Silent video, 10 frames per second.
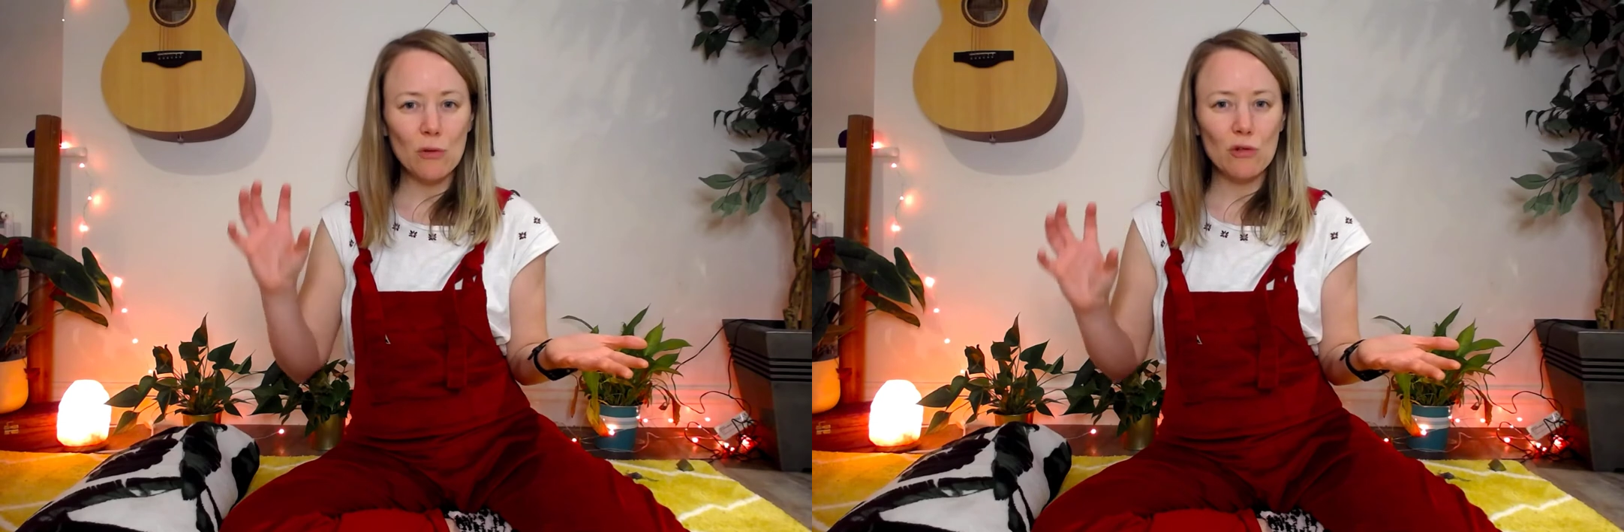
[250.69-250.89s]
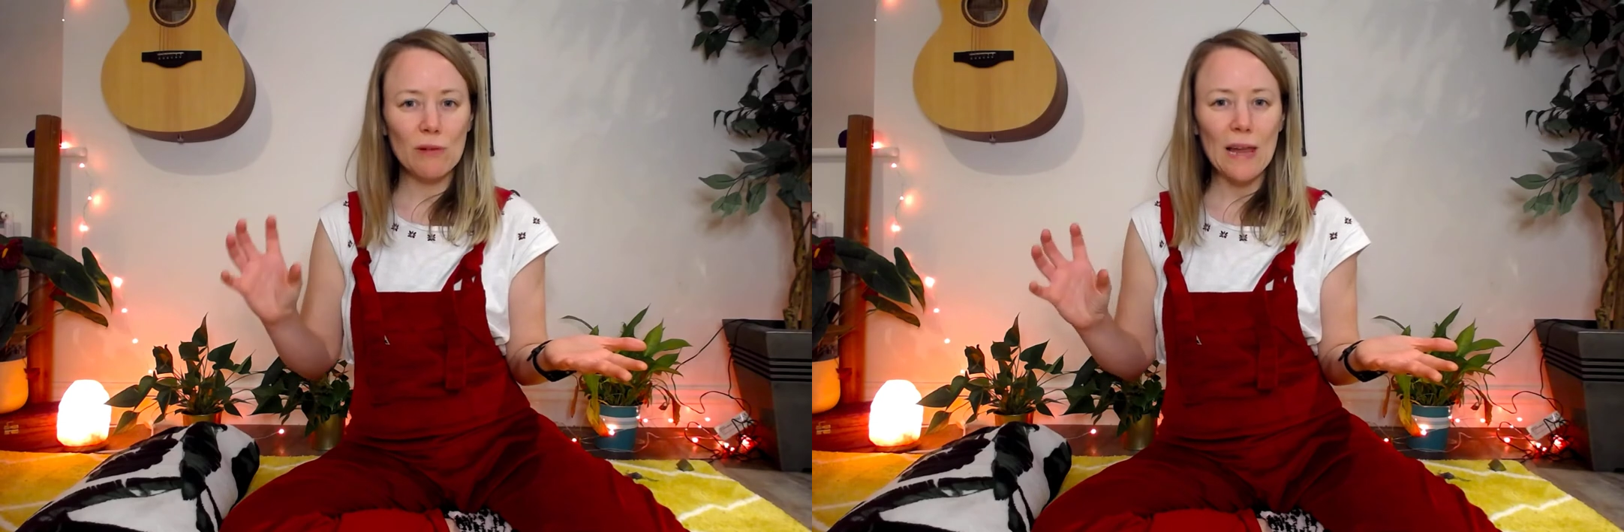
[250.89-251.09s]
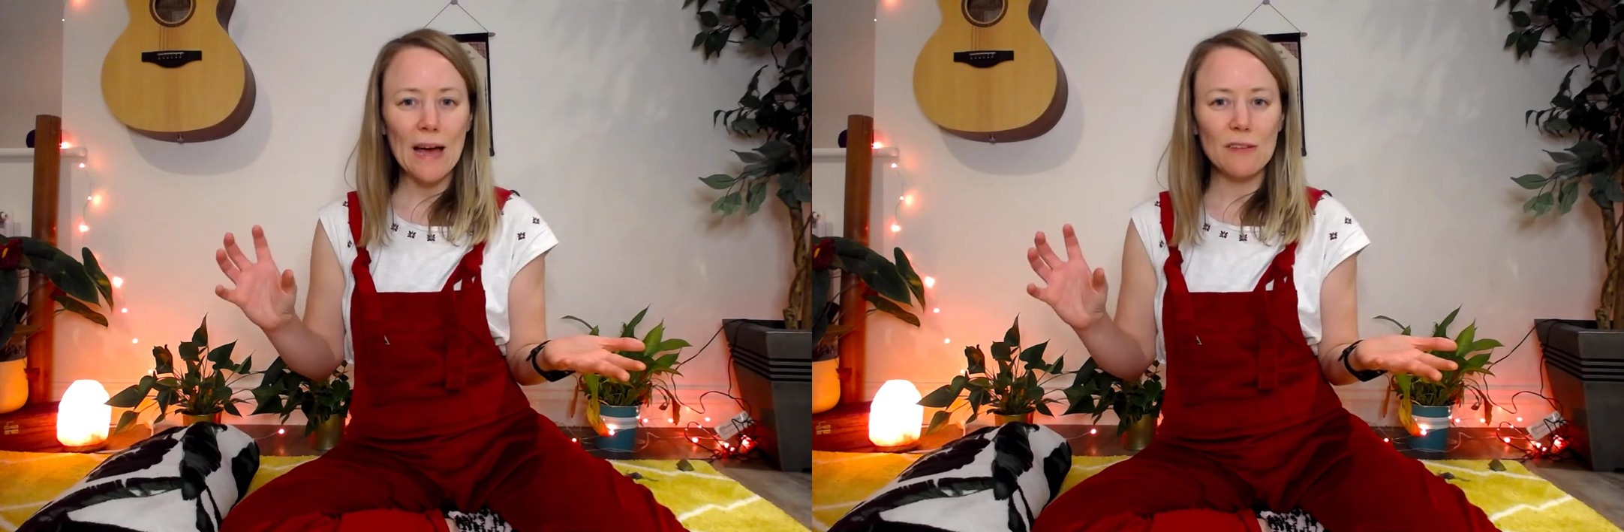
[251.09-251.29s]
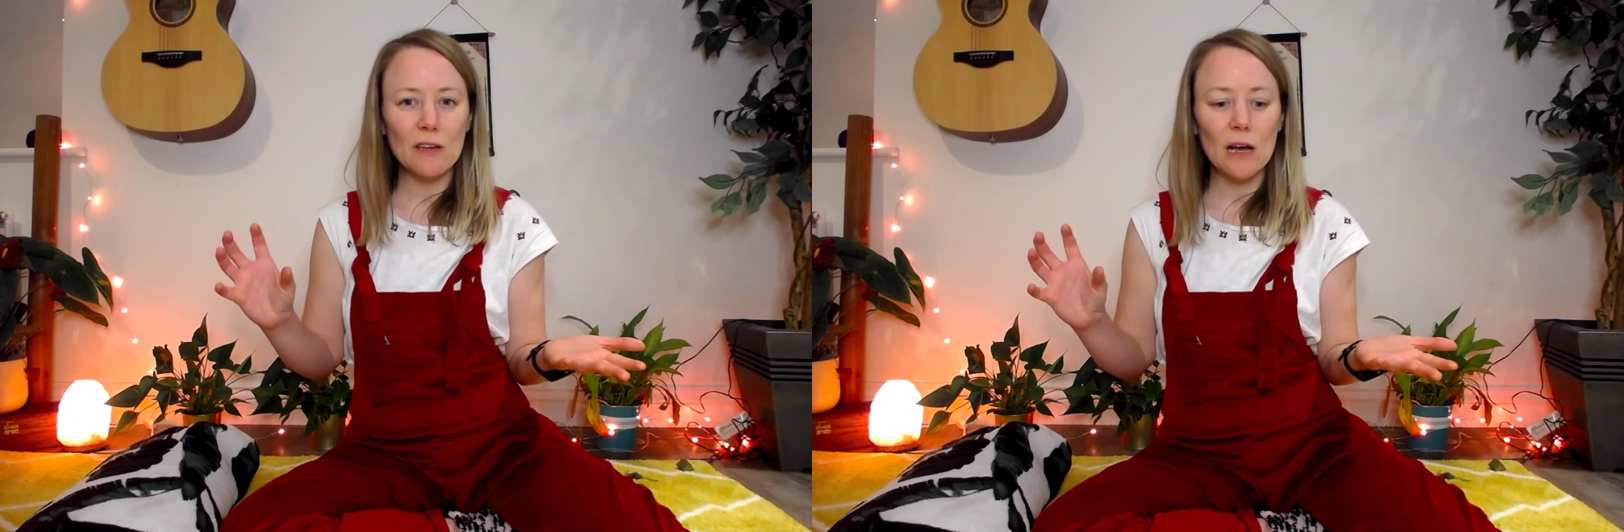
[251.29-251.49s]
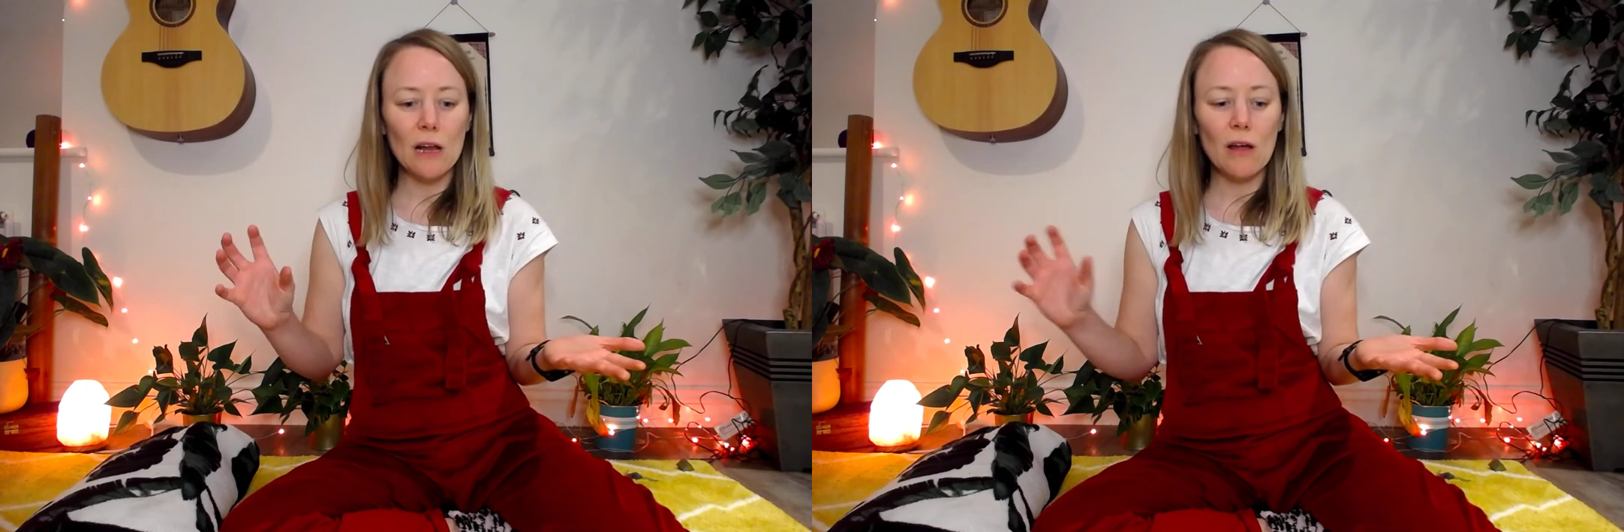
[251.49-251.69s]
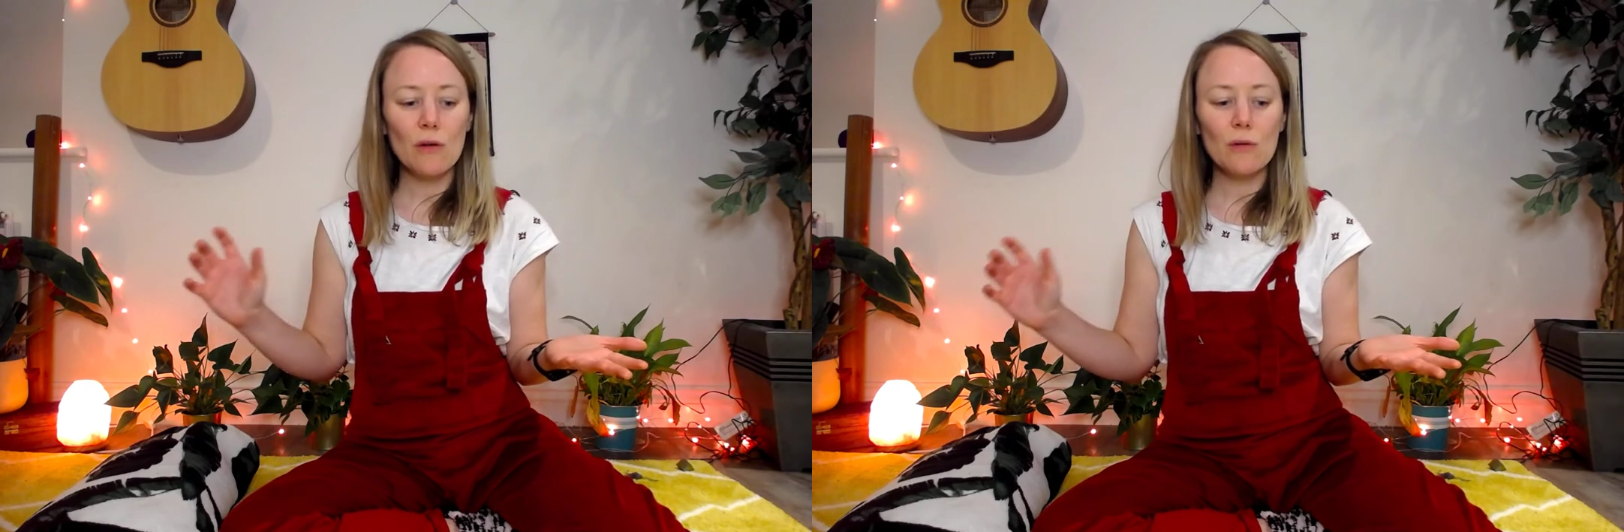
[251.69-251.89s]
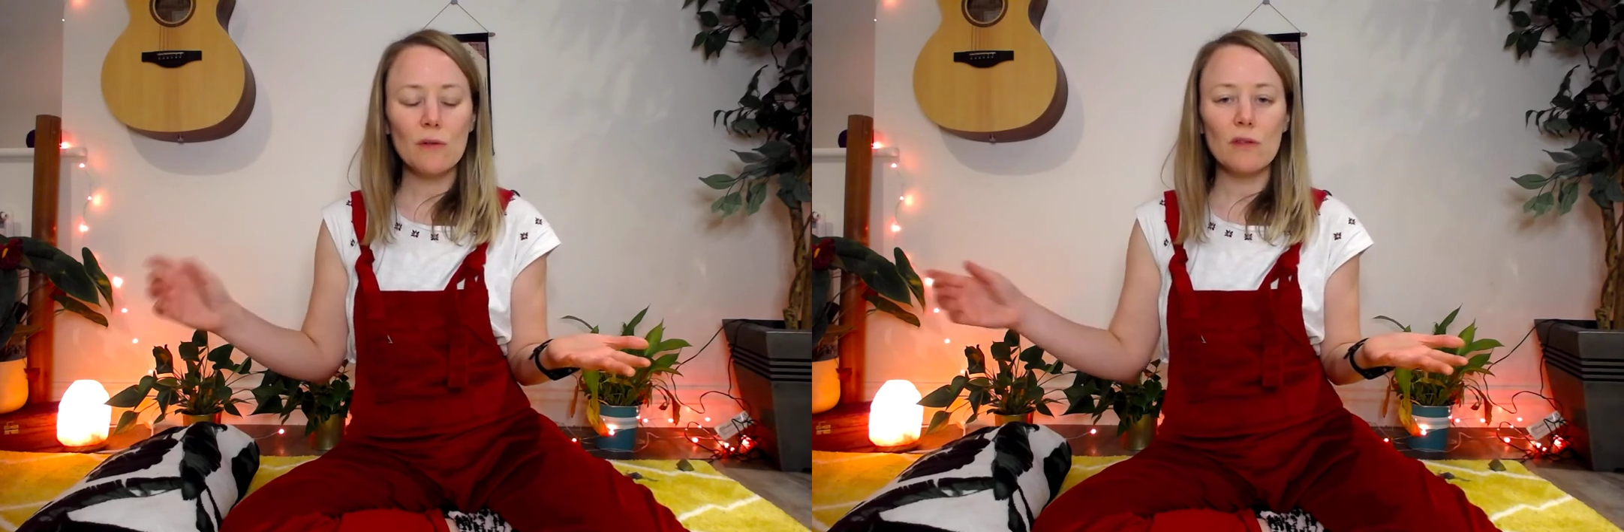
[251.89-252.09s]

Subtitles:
to relax and close.